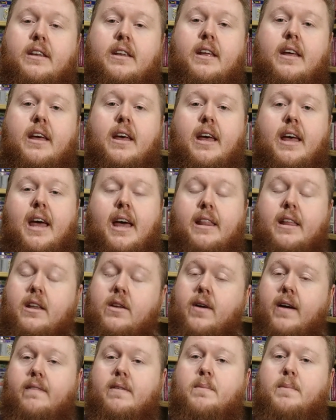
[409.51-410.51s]
And
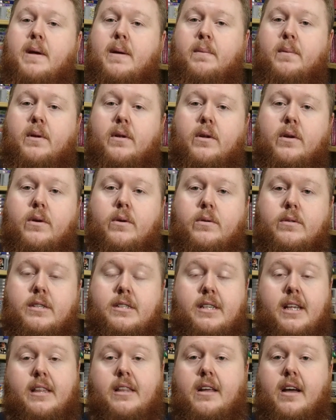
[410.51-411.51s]
then you have the people who
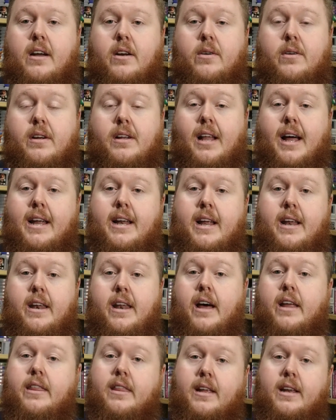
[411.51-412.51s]
set the auto decline at
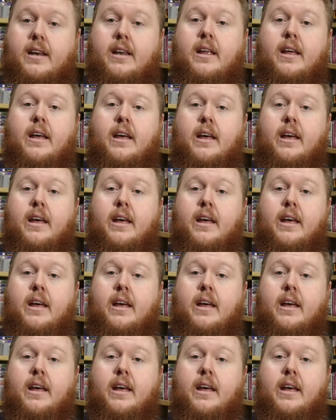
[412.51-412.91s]
nothing.